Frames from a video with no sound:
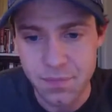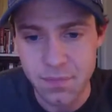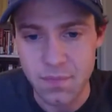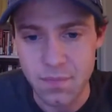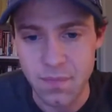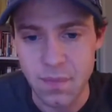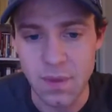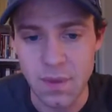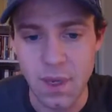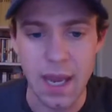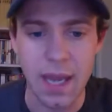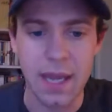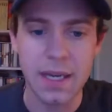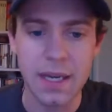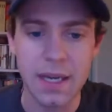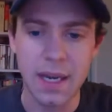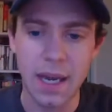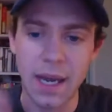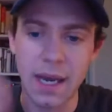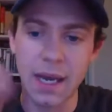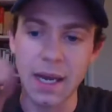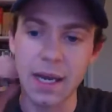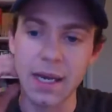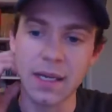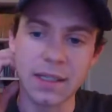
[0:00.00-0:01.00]

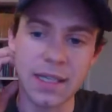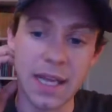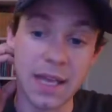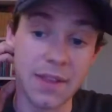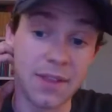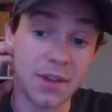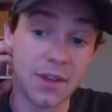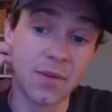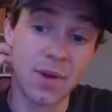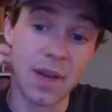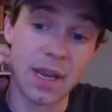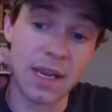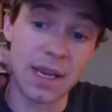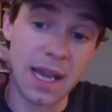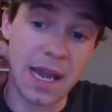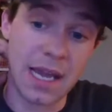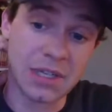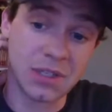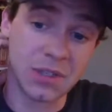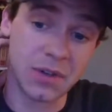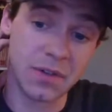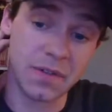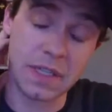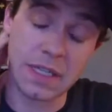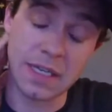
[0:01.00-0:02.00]
They're great
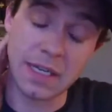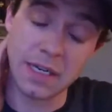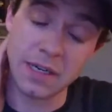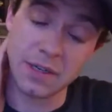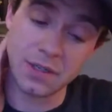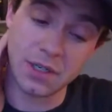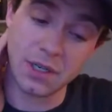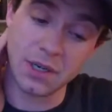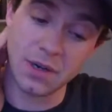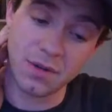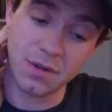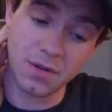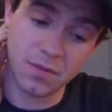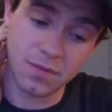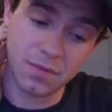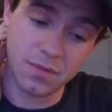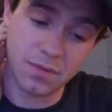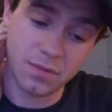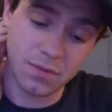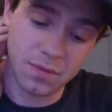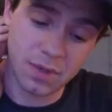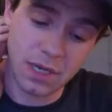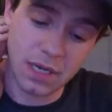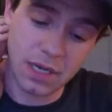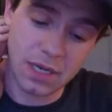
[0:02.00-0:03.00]
guys over there. So,
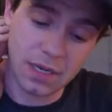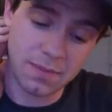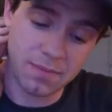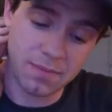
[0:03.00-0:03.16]
I